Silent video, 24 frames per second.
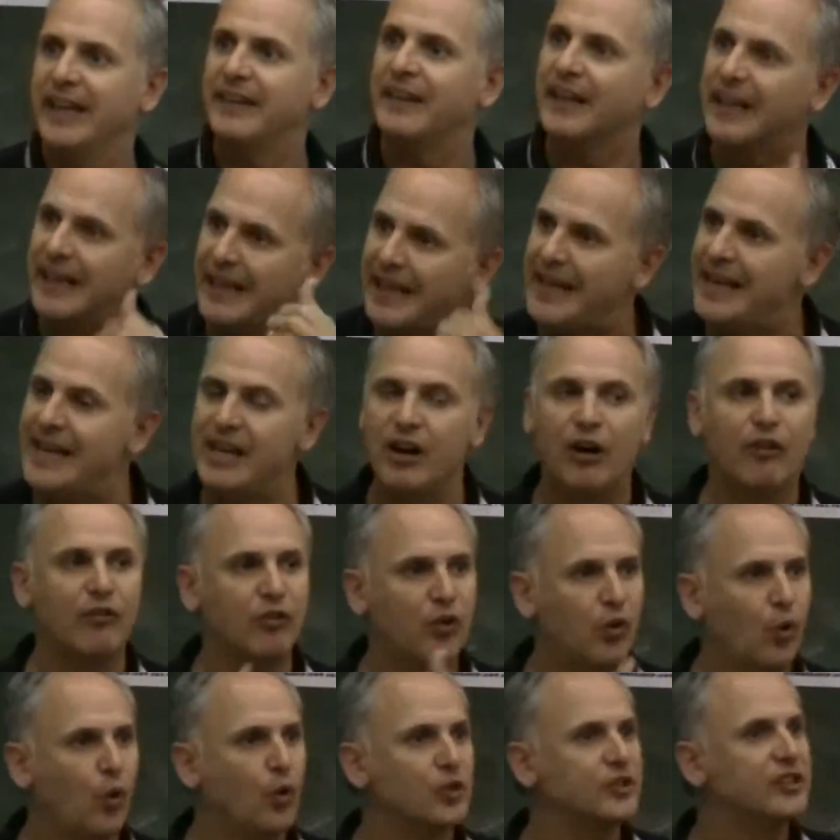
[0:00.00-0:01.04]
The key,
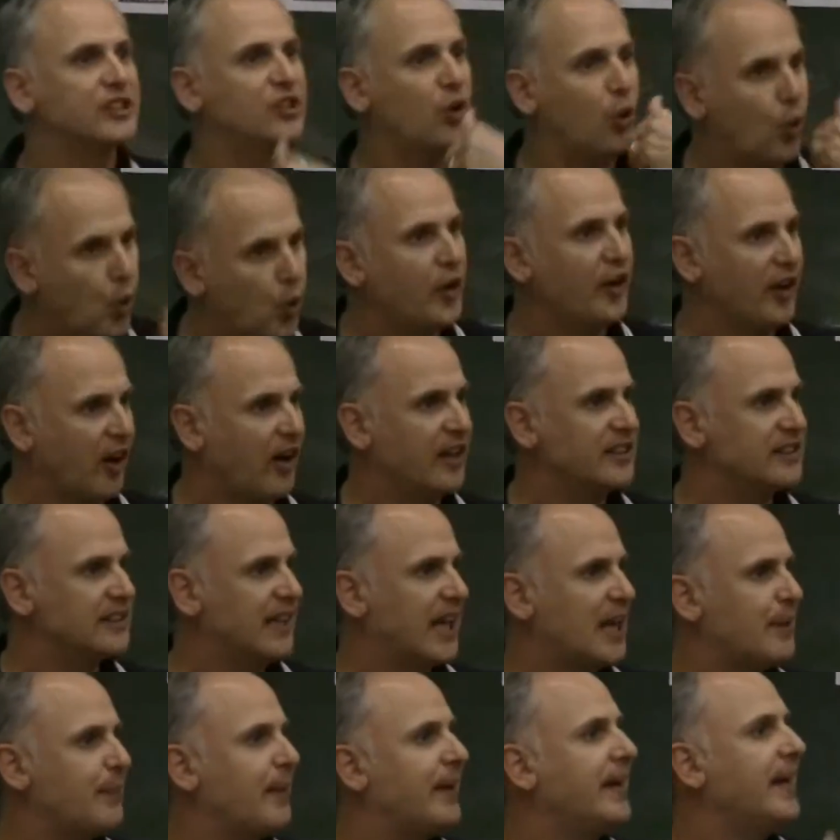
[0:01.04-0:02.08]
of course, is organised
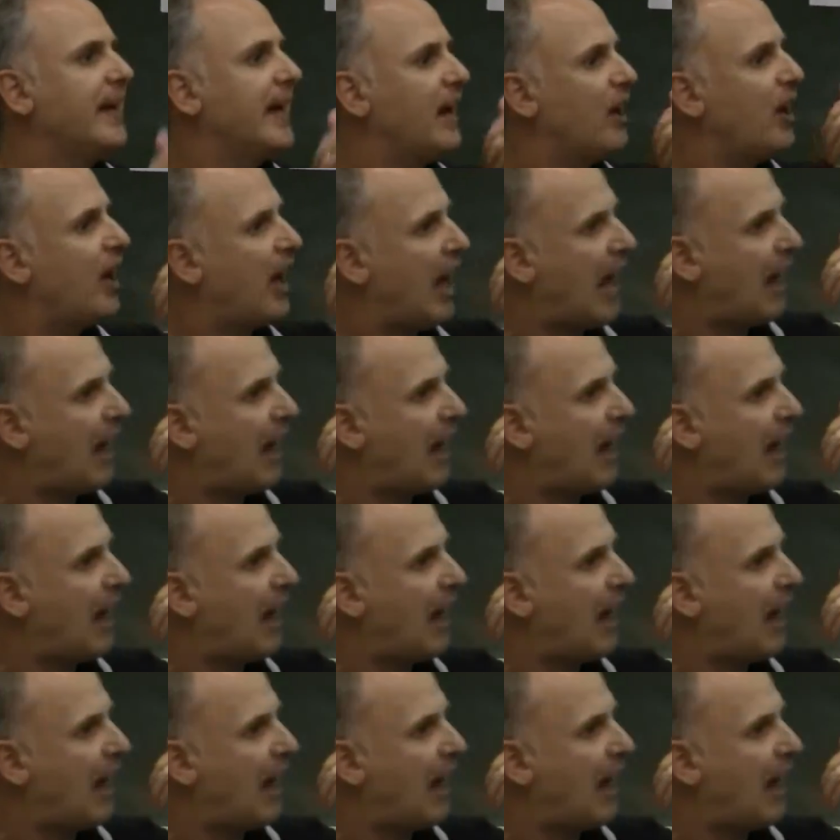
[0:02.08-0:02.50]
labour